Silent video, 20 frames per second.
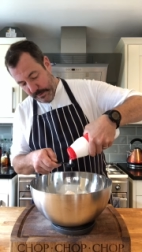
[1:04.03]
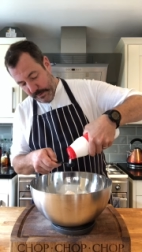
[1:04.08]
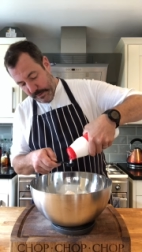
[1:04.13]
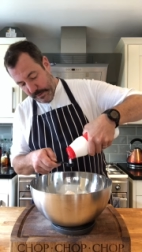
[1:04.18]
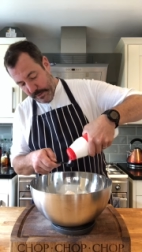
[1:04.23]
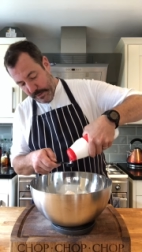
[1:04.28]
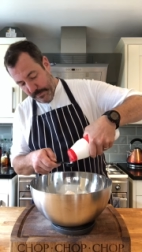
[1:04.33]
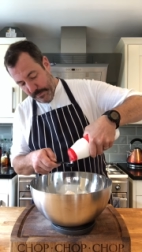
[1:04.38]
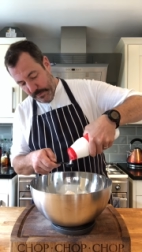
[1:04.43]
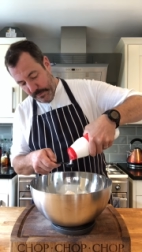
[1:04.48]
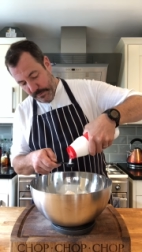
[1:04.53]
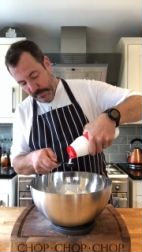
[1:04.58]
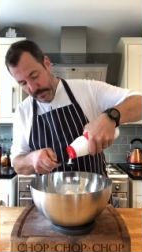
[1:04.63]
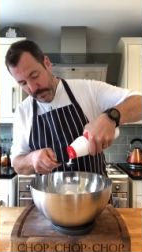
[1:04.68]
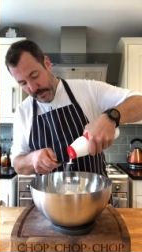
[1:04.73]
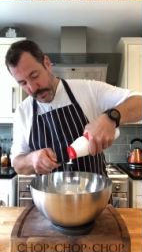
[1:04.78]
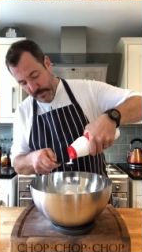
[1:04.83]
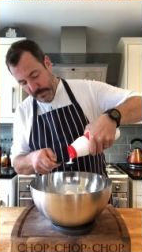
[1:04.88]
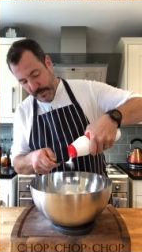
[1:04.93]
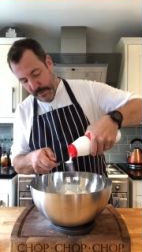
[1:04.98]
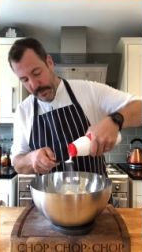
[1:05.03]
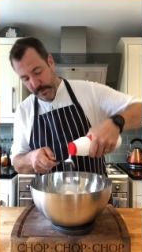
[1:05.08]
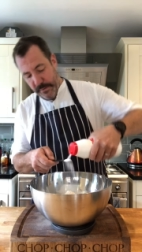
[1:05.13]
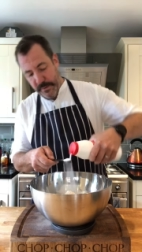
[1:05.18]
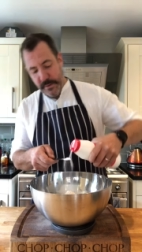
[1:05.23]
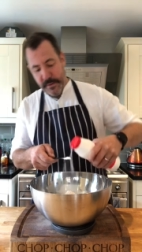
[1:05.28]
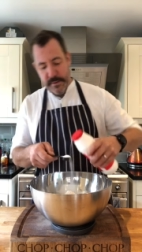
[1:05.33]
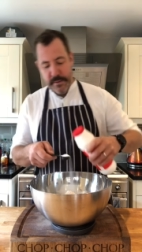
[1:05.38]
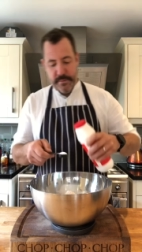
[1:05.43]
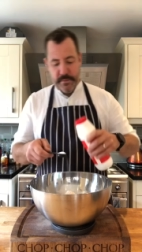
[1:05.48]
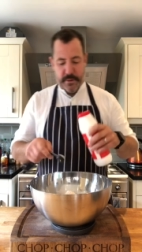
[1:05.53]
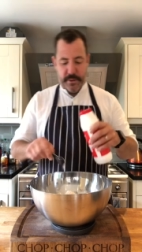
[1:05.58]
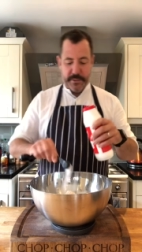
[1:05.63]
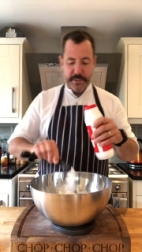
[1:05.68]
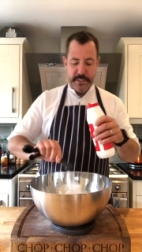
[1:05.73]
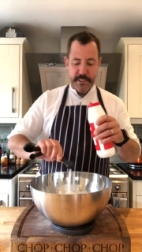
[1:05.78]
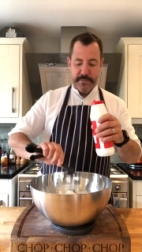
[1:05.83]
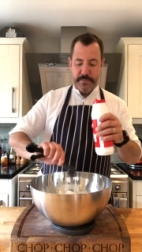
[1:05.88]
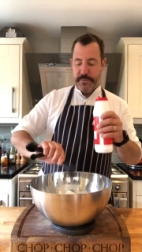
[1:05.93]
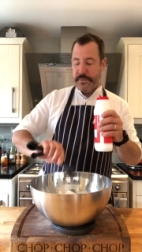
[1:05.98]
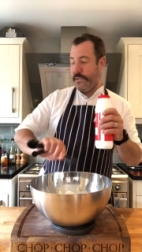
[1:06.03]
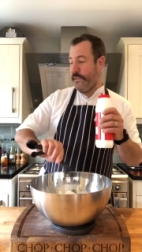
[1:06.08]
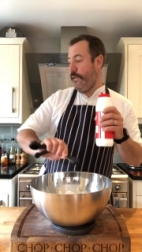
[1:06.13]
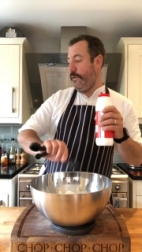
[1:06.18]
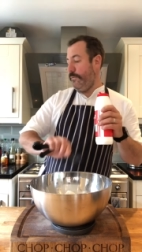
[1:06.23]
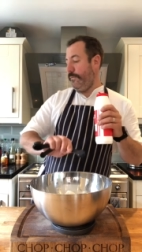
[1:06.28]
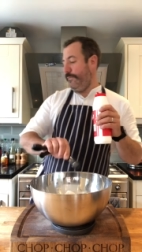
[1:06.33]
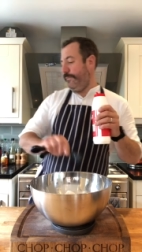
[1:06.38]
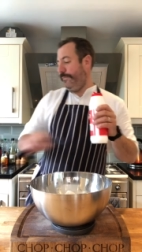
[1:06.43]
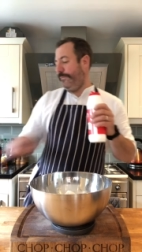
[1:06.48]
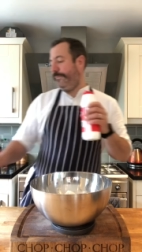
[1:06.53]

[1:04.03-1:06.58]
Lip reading: come on, there we go. All right, a teaspoon of salt,